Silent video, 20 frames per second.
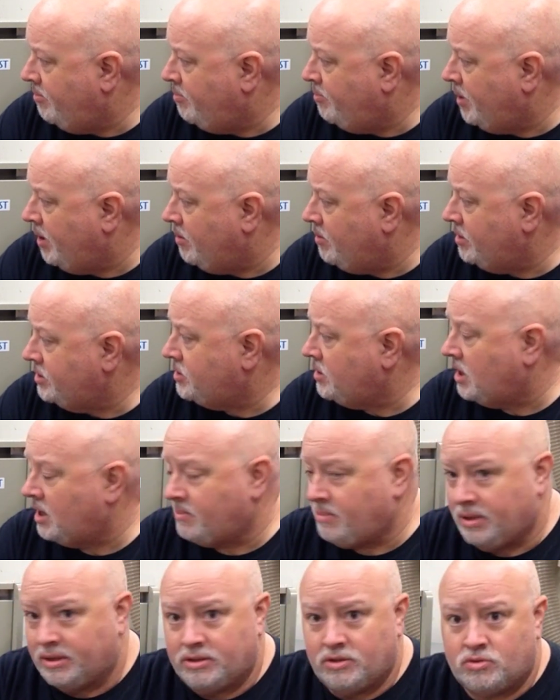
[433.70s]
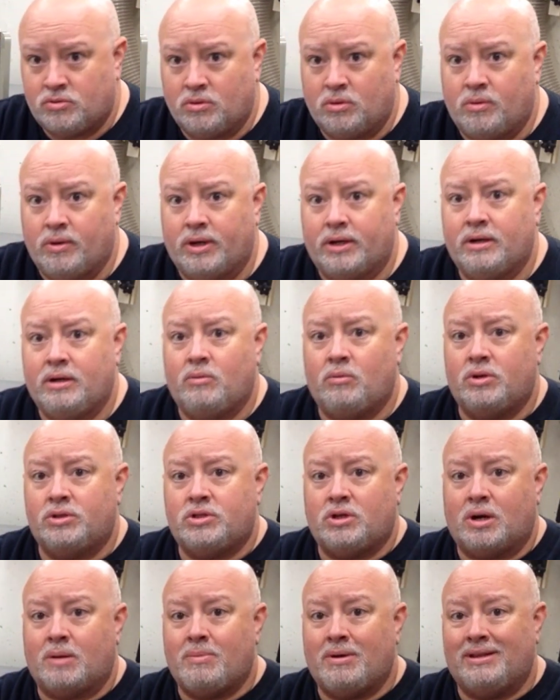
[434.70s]
But I want to talk about this real quick. I want
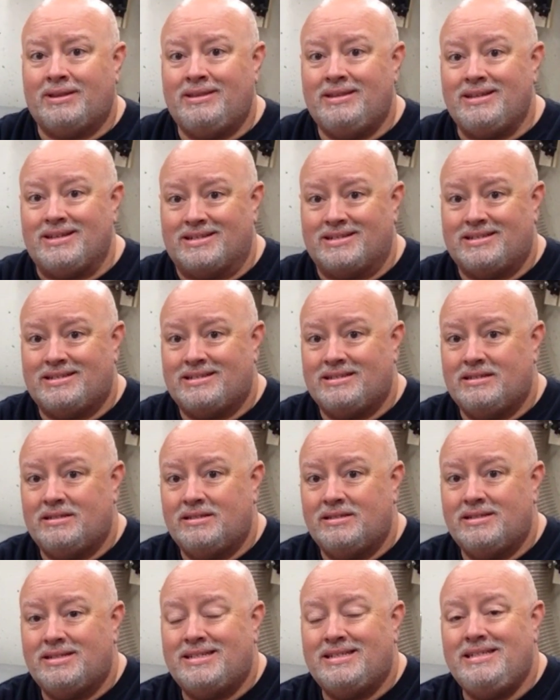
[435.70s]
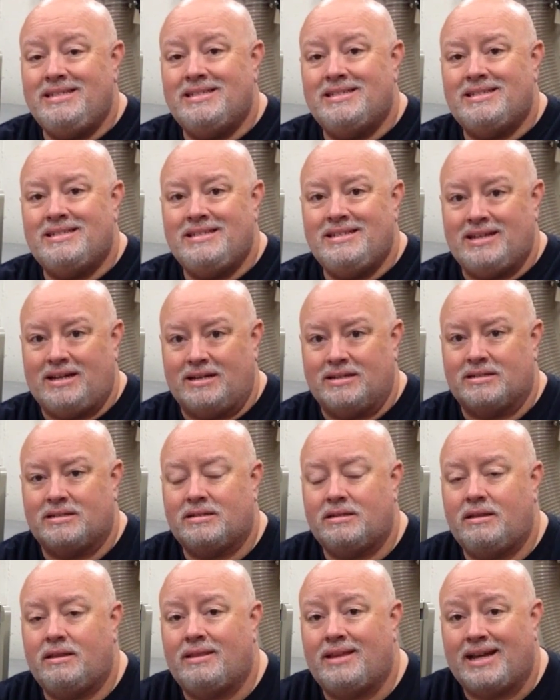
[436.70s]
to talk about this. CNC
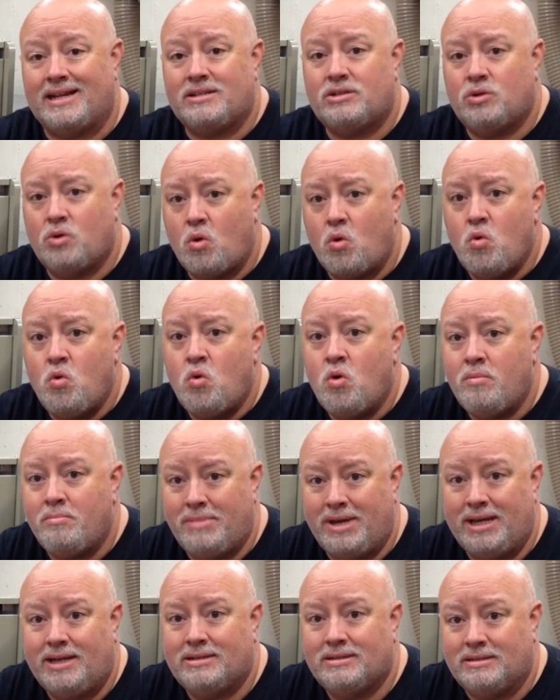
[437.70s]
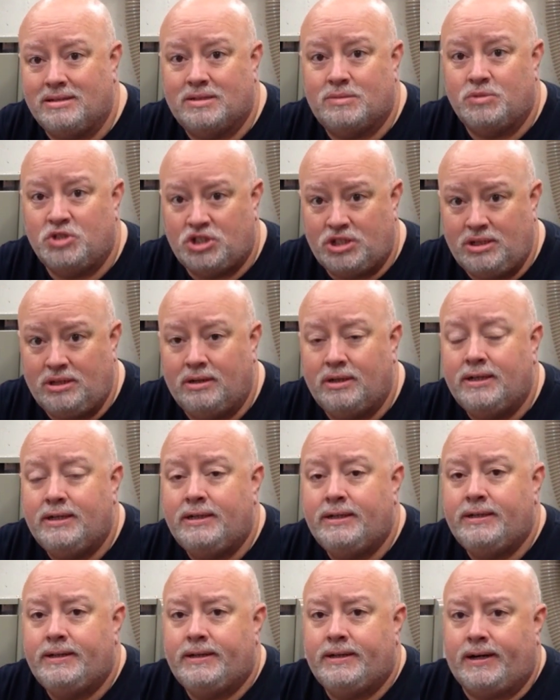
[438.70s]
Router. That's who makes this machine.
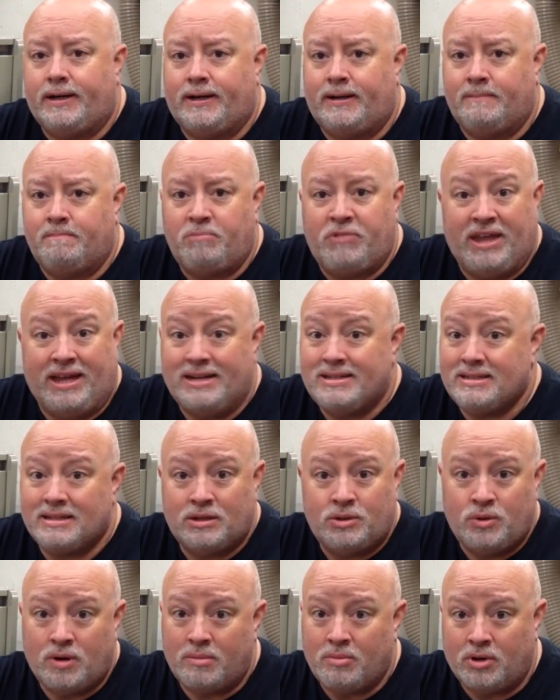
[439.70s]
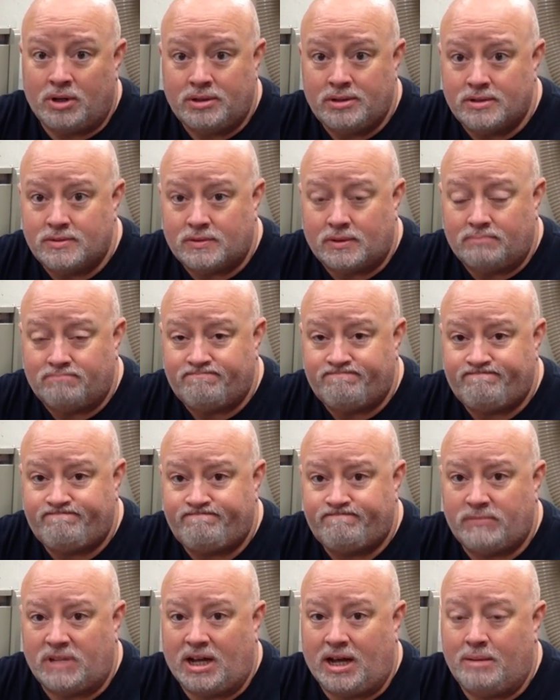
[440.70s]
That is not who I bought this from.
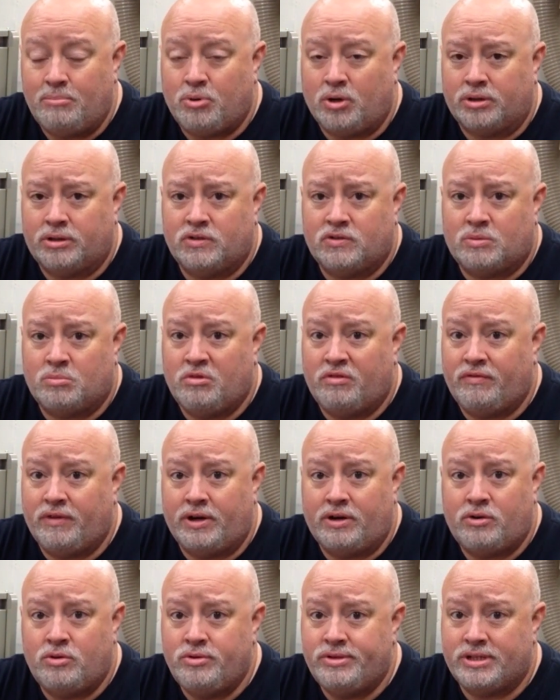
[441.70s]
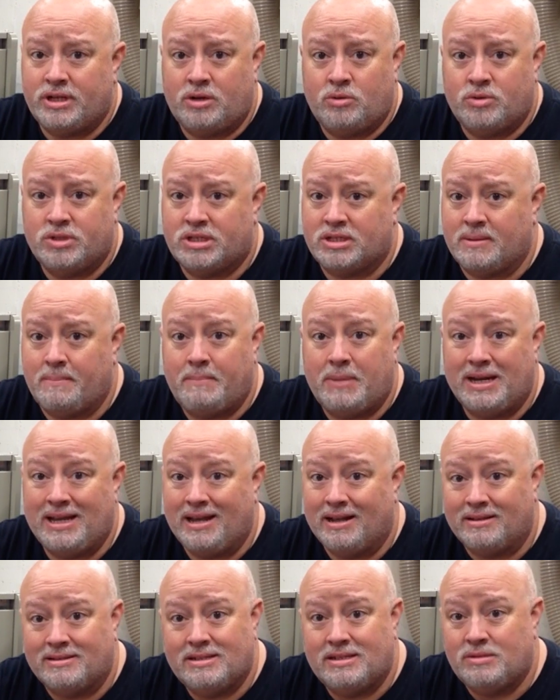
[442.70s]
I bought this from a vendor who said it was somebody
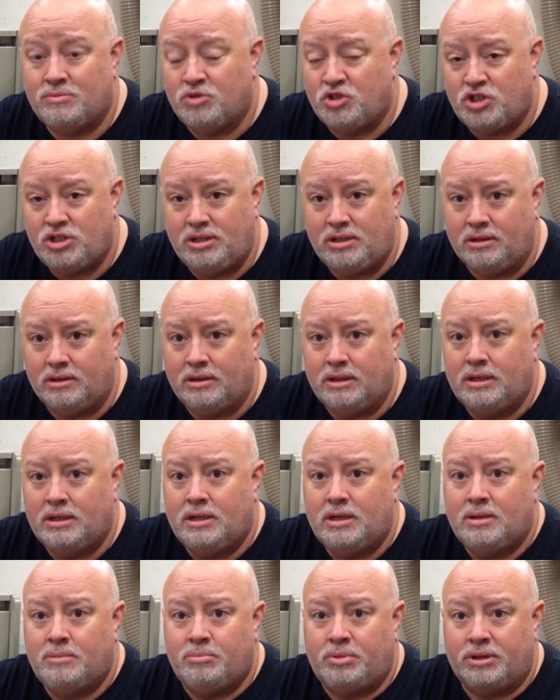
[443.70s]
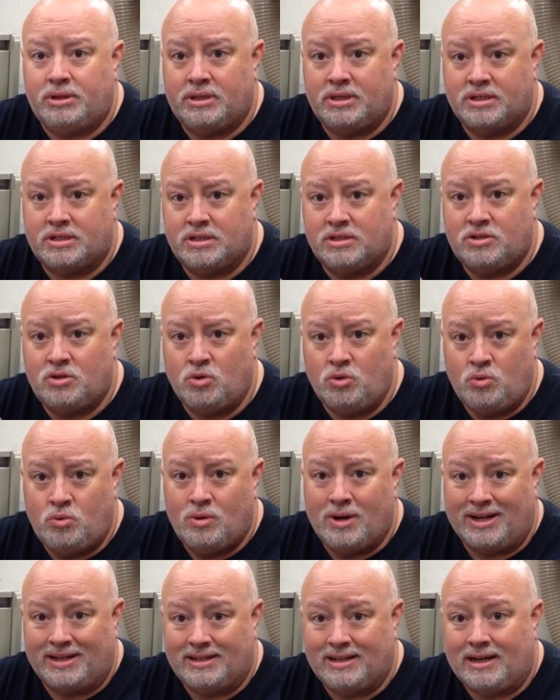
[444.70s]
else's machine, but this is who
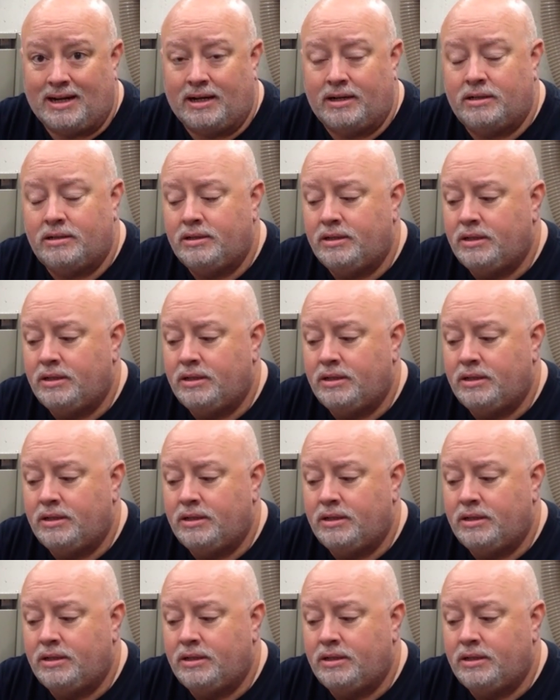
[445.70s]
I got.